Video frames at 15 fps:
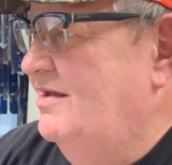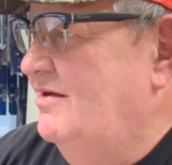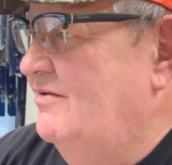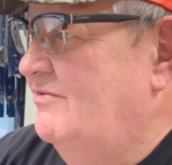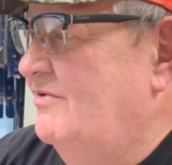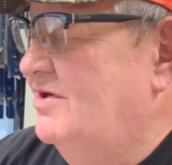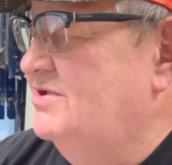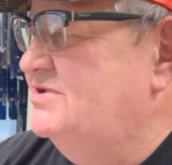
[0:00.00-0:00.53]

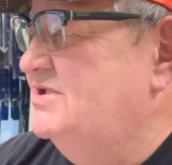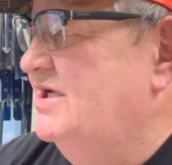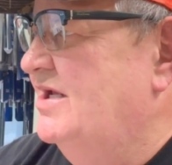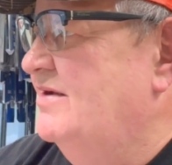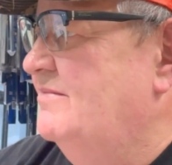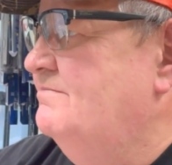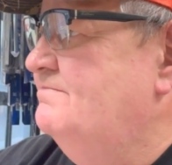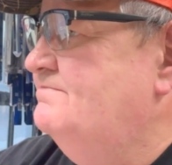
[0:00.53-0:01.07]
What a
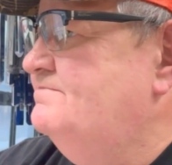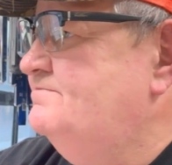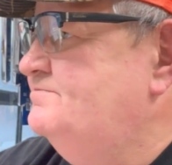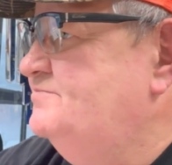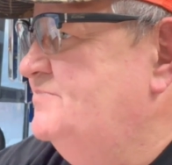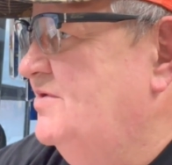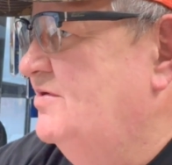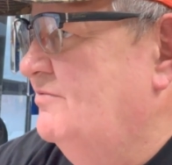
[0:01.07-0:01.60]
shame.
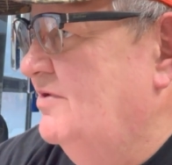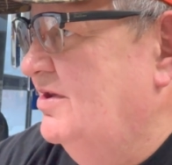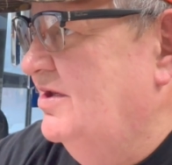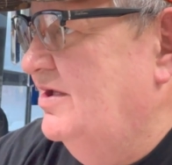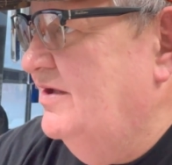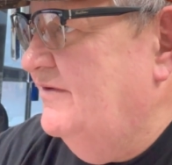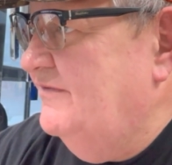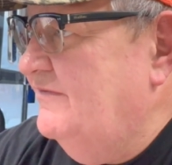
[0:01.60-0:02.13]
It really
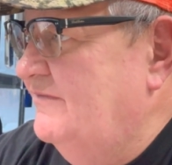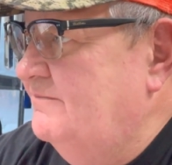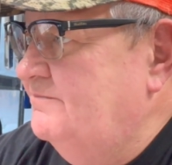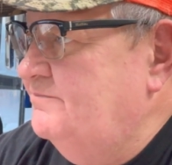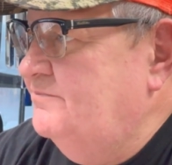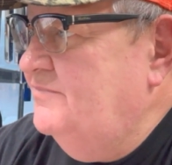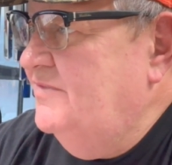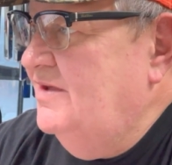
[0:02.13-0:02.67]
is.
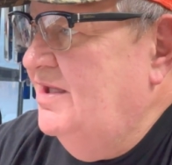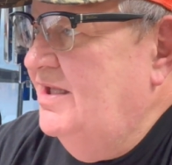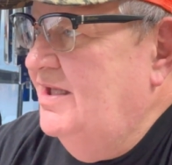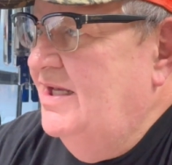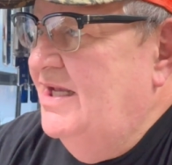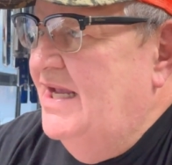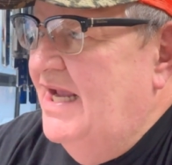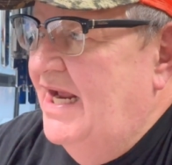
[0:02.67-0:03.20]

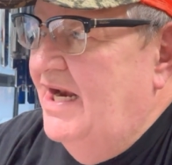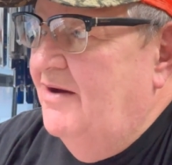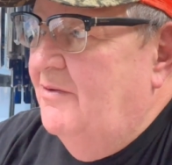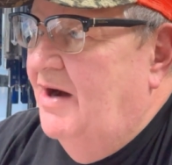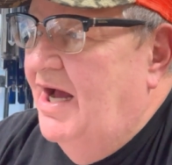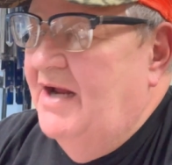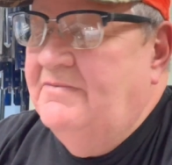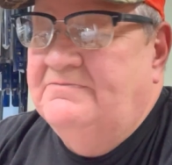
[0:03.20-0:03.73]

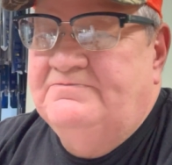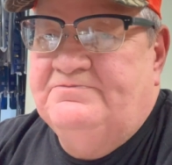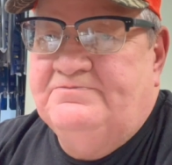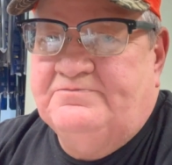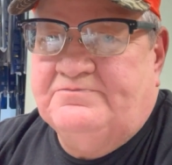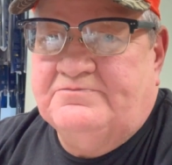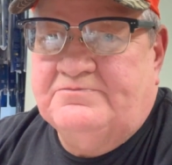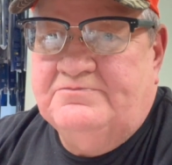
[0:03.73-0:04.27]
Anyway,
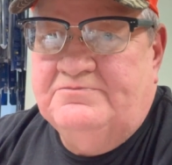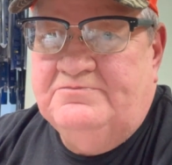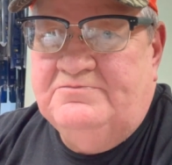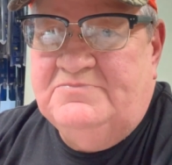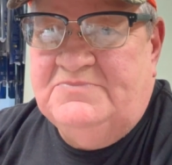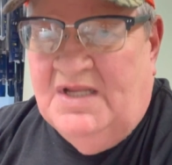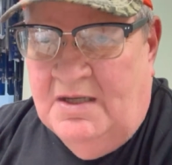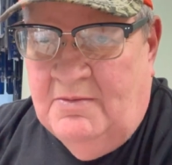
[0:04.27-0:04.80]

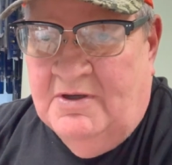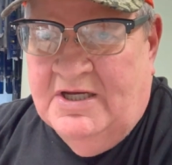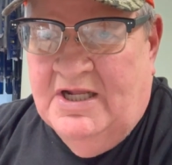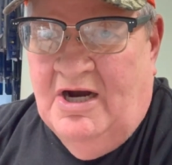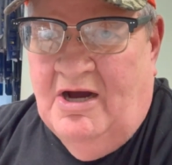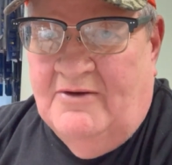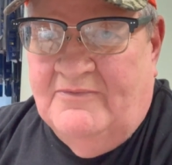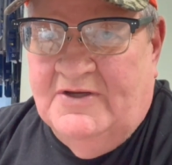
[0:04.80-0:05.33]
I'm going to get
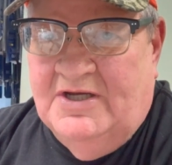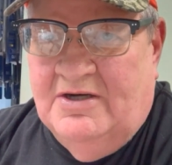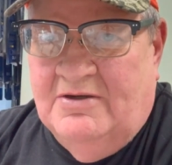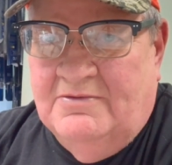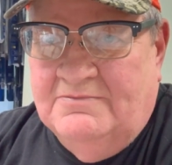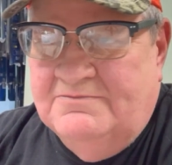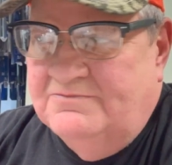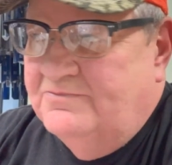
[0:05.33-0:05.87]
off of here,
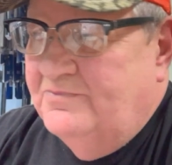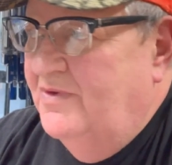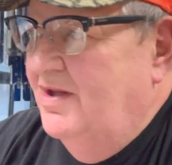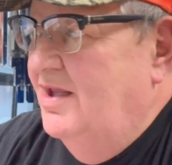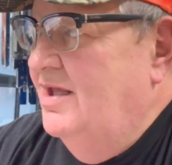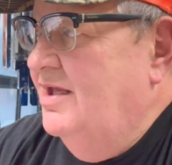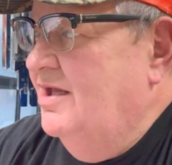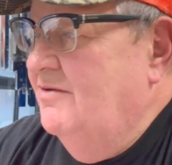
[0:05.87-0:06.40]

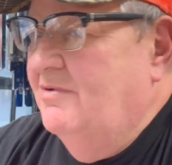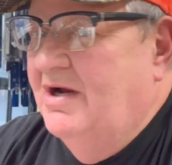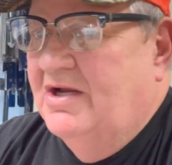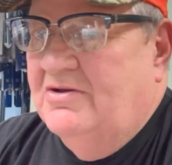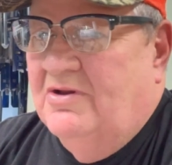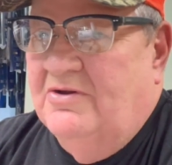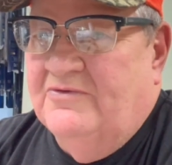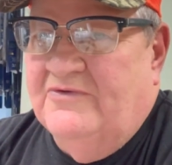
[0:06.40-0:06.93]
get ready to
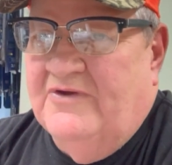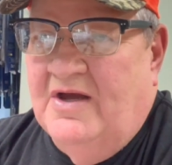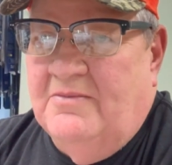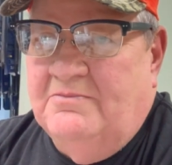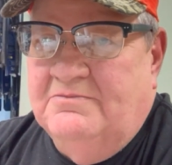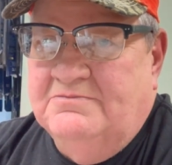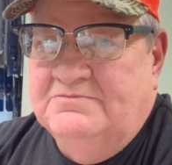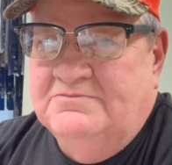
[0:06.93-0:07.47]
close up,
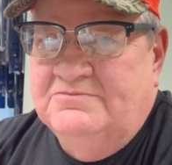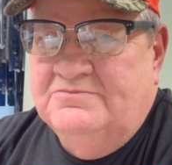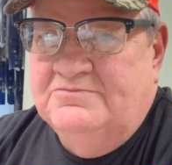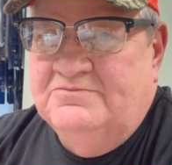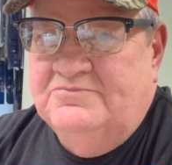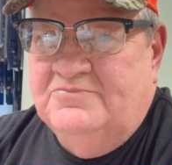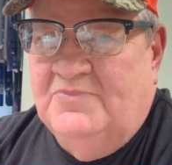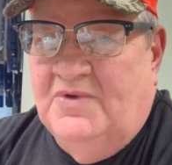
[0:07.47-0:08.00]

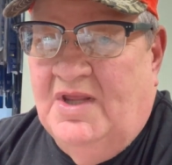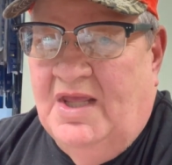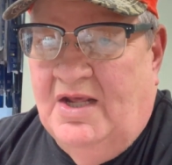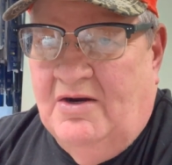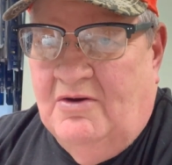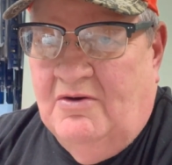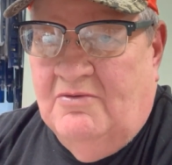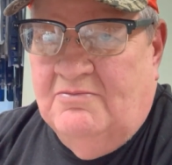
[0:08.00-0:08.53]

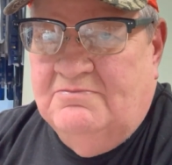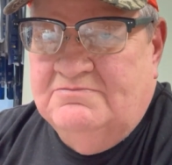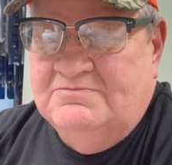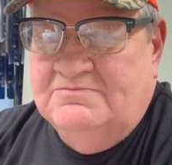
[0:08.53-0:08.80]
head home.